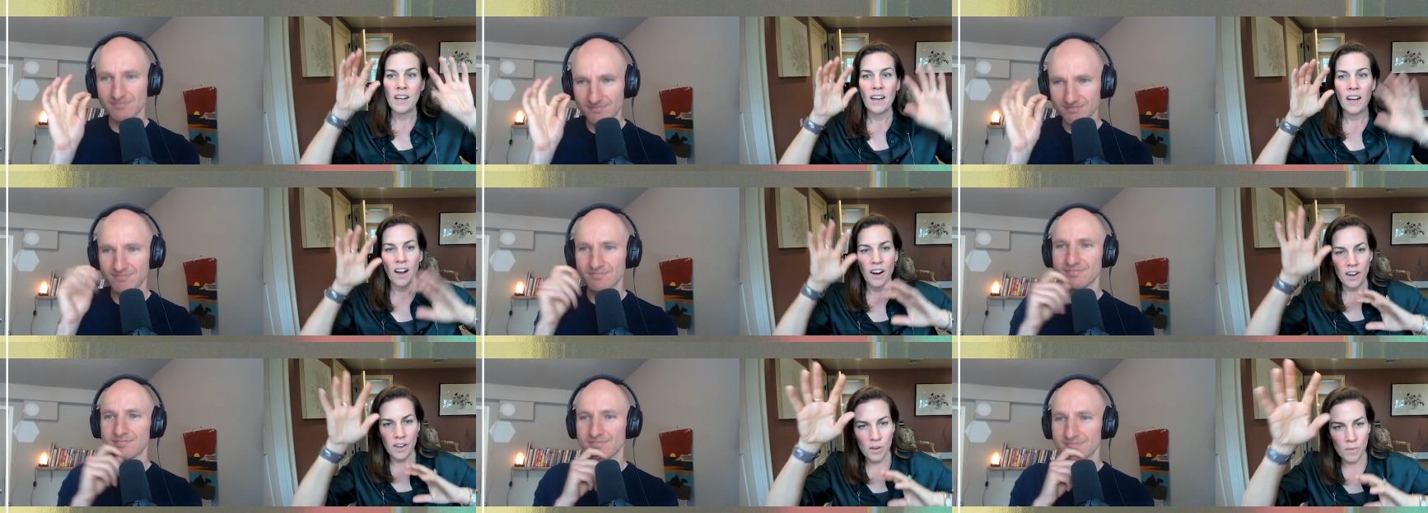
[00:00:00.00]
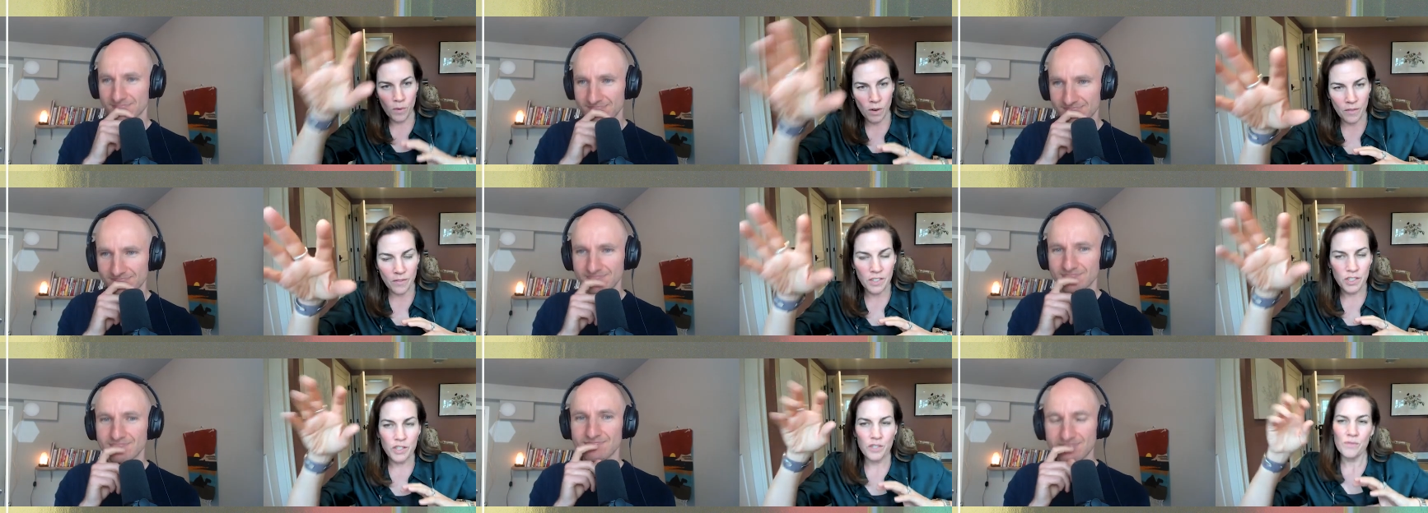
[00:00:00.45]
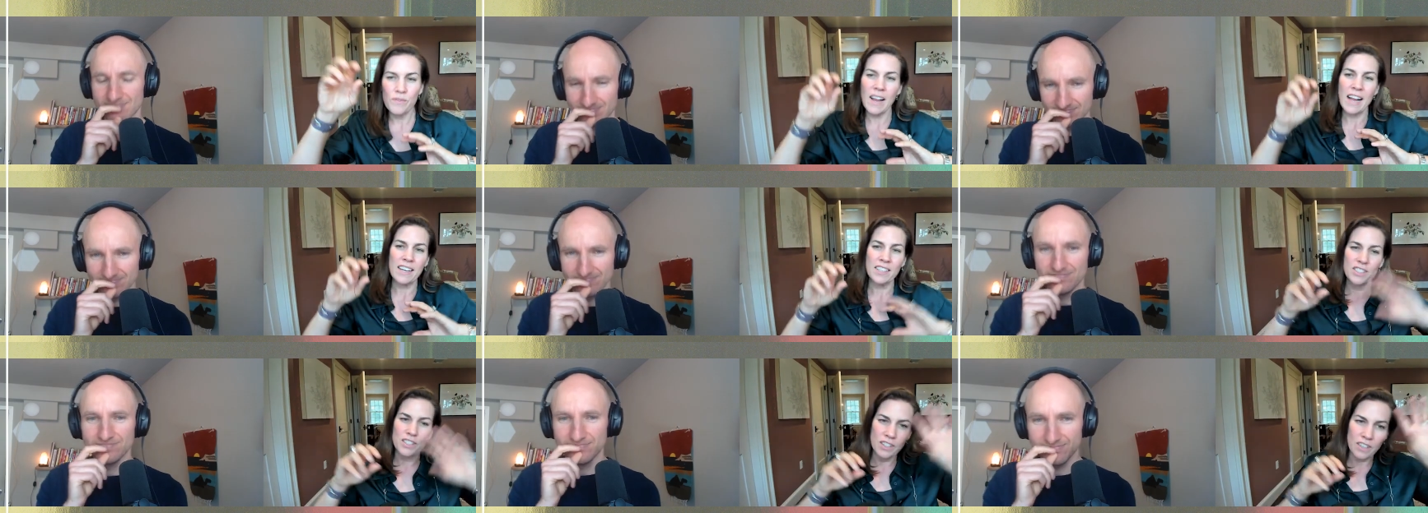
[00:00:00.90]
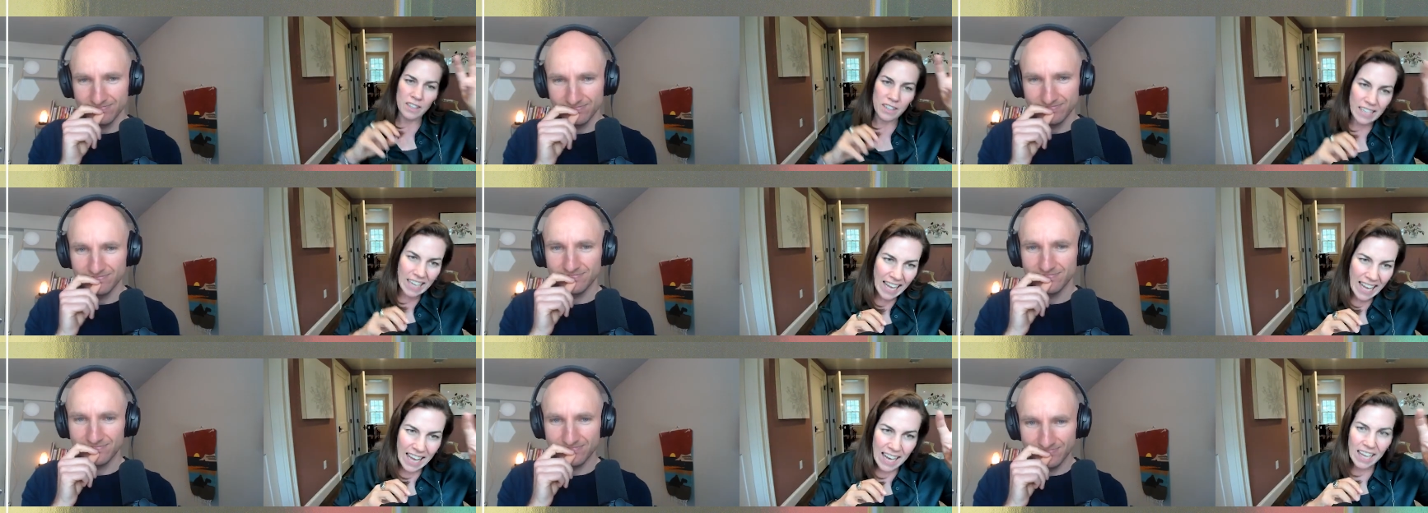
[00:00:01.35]
Speaker 1: are you more of a director, an
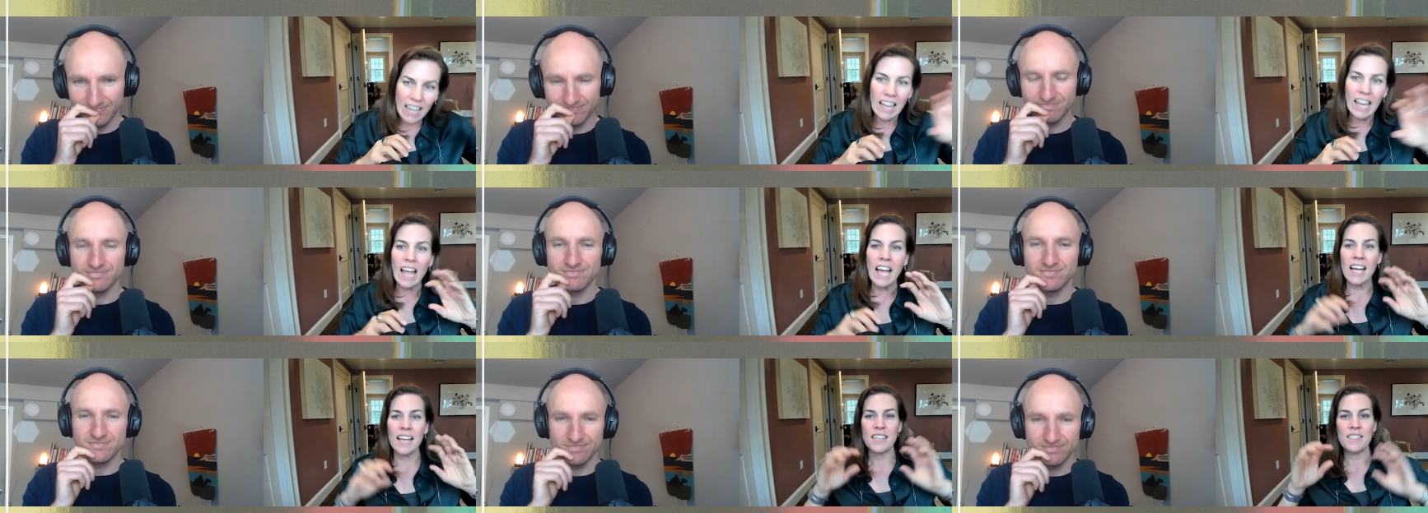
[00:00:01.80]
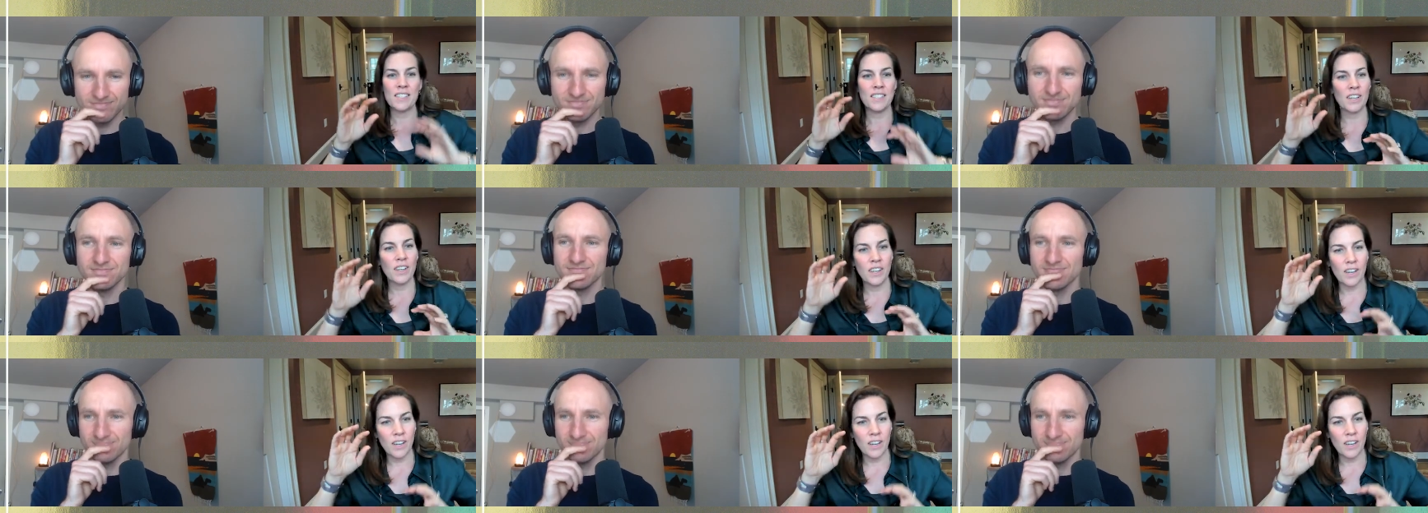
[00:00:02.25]
analyzer,